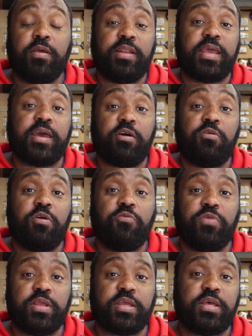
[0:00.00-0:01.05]
Now,
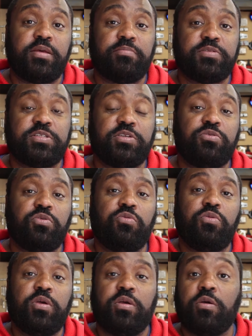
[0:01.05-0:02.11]
when it comes to
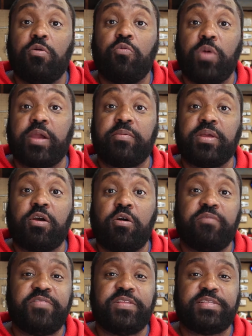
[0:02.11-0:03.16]
wiring
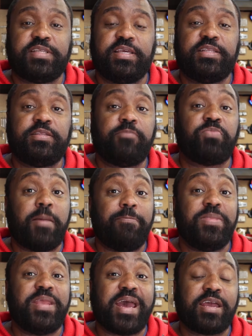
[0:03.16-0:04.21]
all of this in, I'm
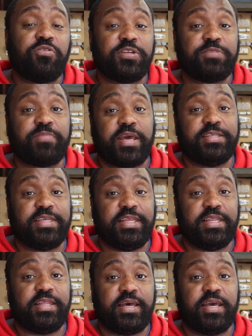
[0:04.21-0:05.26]
not going to splice
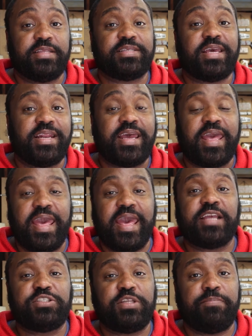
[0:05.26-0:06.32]
any lines, and I
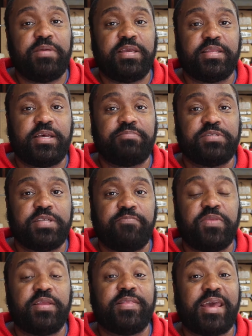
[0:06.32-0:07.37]
actually picked up
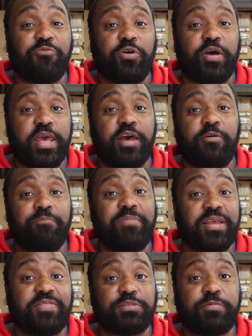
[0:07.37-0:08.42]
something that will help
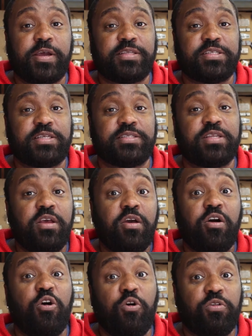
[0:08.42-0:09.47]
make this process
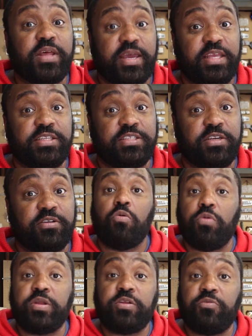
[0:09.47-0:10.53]
a whole lot easier.
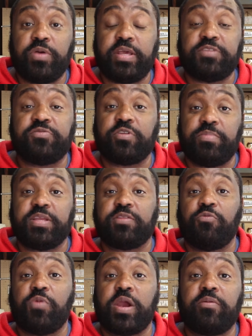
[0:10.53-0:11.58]
One of the ways we're going to make
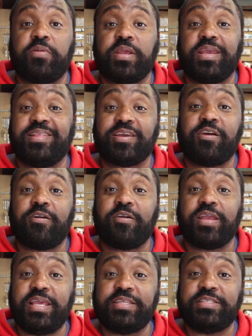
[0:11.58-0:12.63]
the wiring in the car
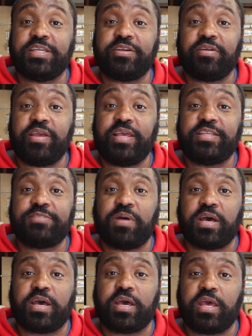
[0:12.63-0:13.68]
easier is
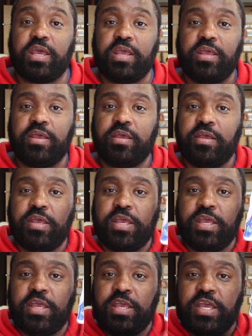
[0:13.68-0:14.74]
by
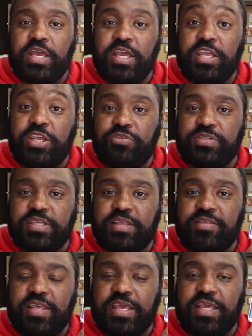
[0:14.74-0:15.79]
using
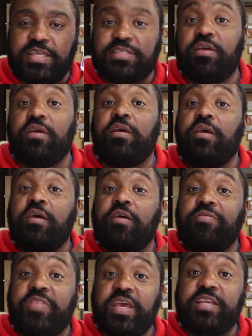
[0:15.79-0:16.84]
these.
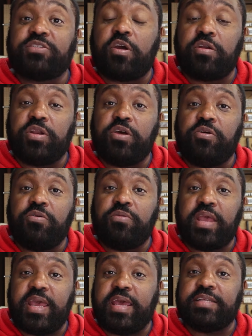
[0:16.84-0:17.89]
These are known
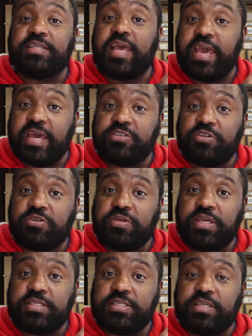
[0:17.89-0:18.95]
as adder
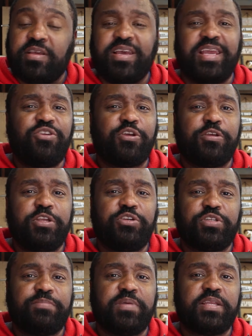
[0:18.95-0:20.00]
circuits, and you can
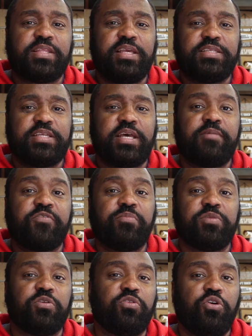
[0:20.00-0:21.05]
usually pick these up from
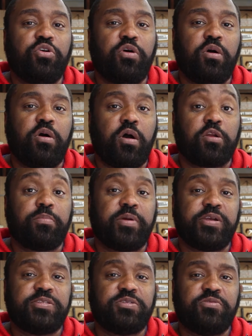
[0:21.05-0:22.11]
your local auto
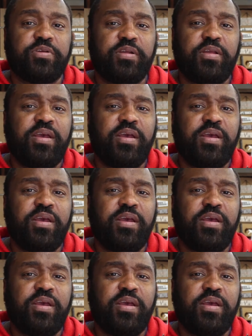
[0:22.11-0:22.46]
parts store.